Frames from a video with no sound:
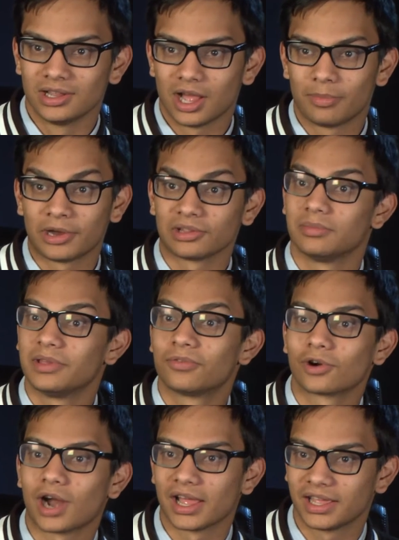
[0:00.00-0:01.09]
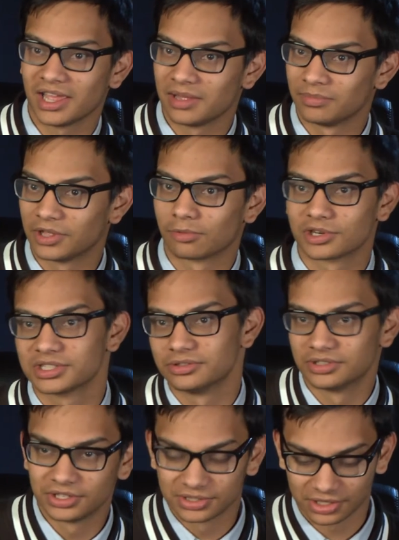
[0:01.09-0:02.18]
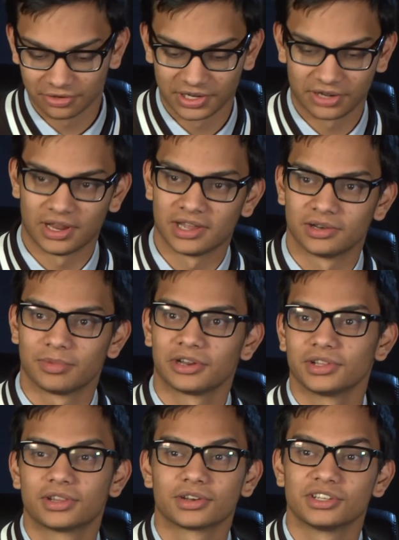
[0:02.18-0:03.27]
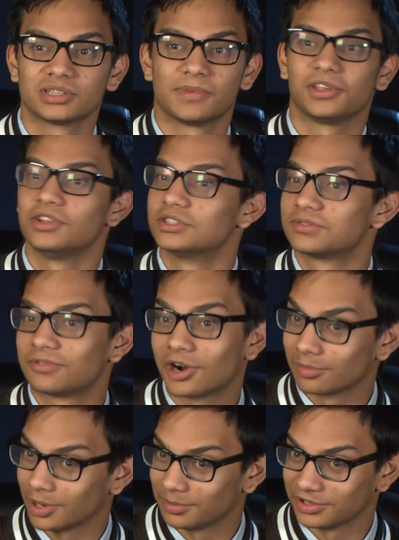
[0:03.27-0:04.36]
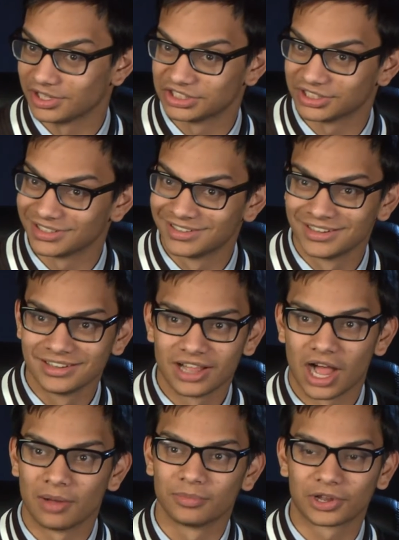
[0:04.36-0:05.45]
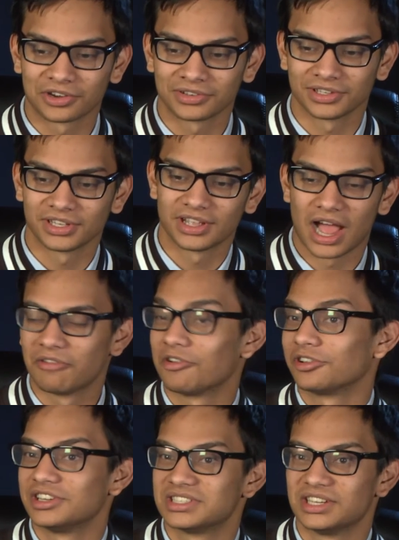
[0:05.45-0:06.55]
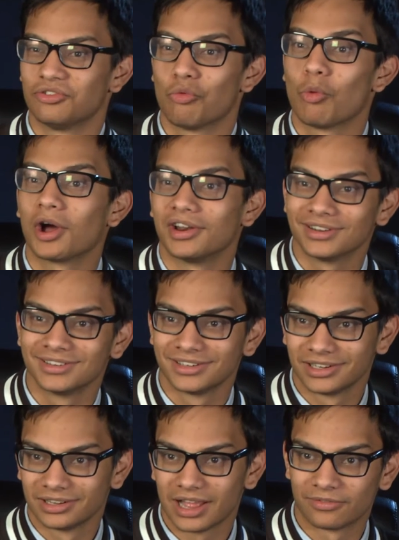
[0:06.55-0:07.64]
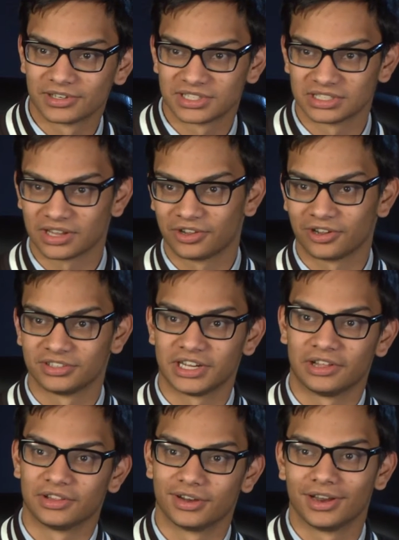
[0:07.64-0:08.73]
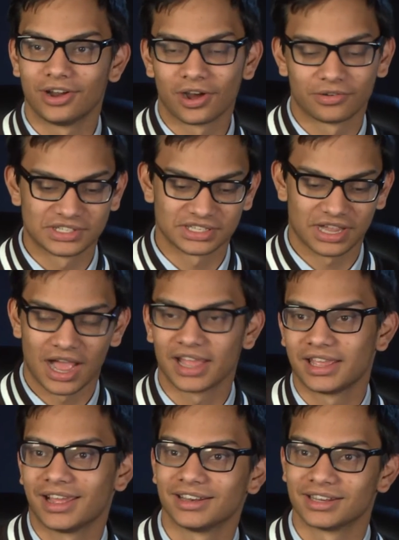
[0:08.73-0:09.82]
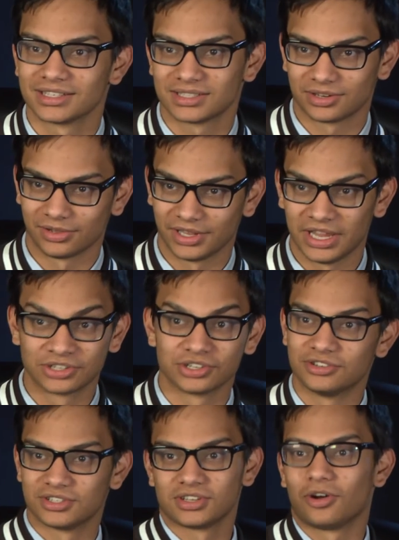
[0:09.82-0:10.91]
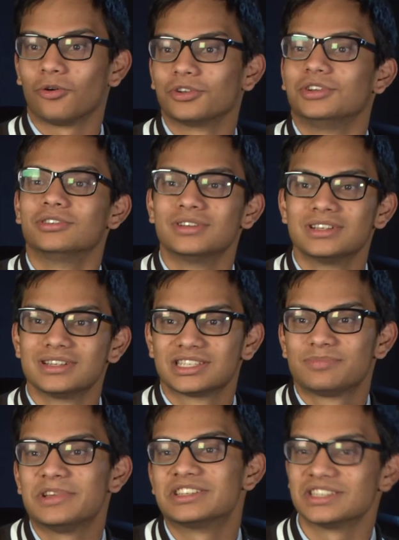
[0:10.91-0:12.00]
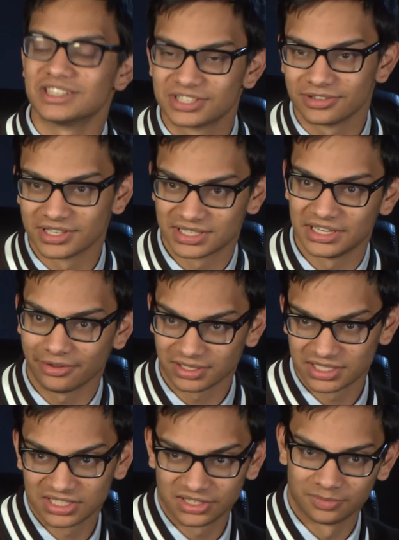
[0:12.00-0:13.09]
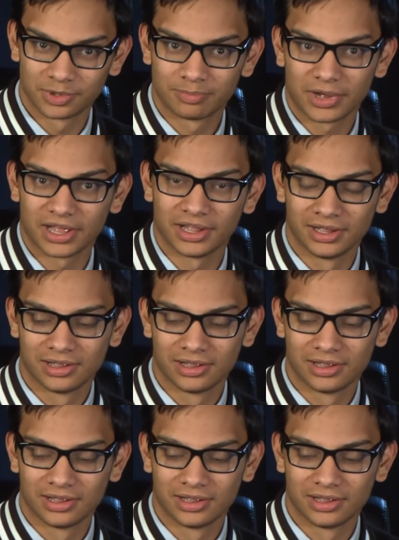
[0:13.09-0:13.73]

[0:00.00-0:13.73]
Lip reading: apparently before I came, there were students who used to go down, and apparently there used to be a huge frog population. Currently, I've only seen one ever since I've gone down there, and obviously I can't necessarily introduce a whole new species to this ecosystem, but by